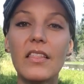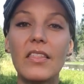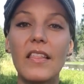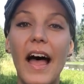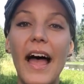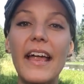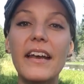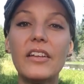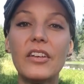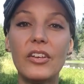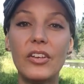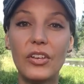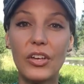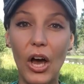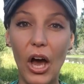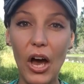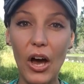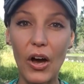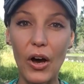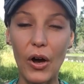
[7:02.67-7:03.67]
Let
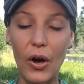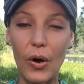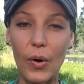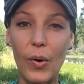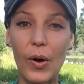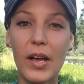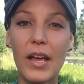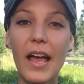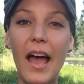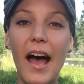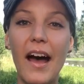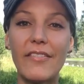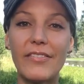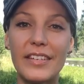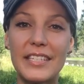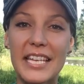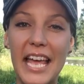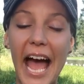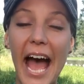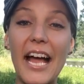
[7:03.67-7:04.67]
go of
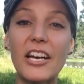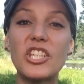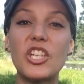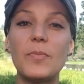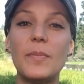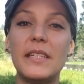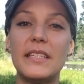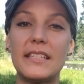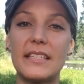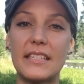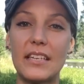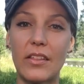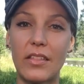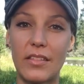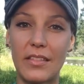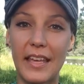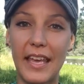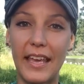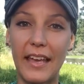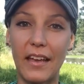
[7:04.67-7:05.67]
attachments to
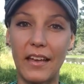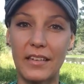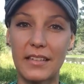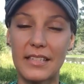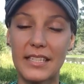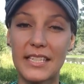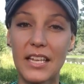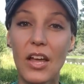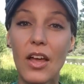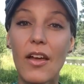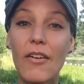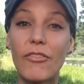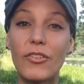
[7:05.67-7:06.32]
things.